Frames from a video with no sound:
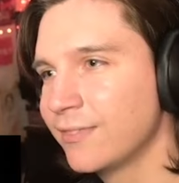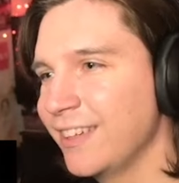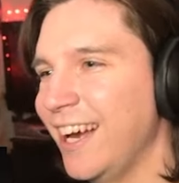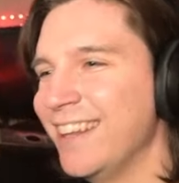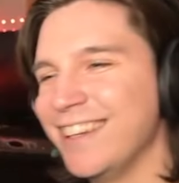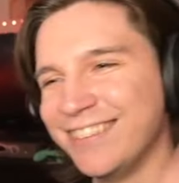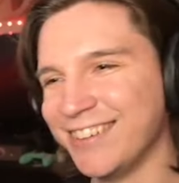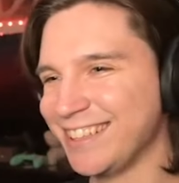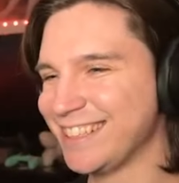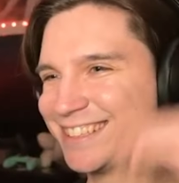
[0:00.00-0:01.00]
I love the way
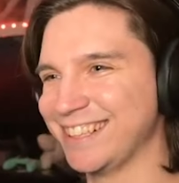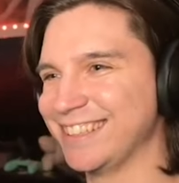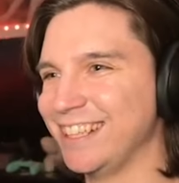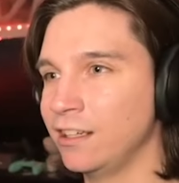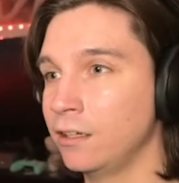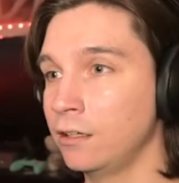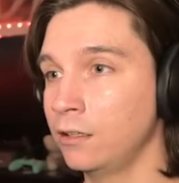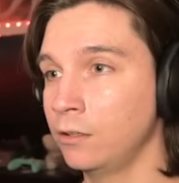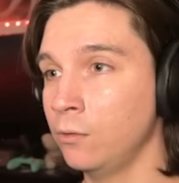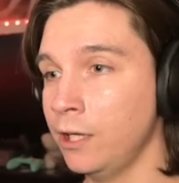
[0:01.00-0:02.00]
he's like,
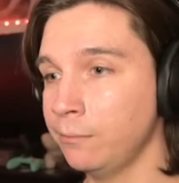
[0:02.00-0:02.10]
what?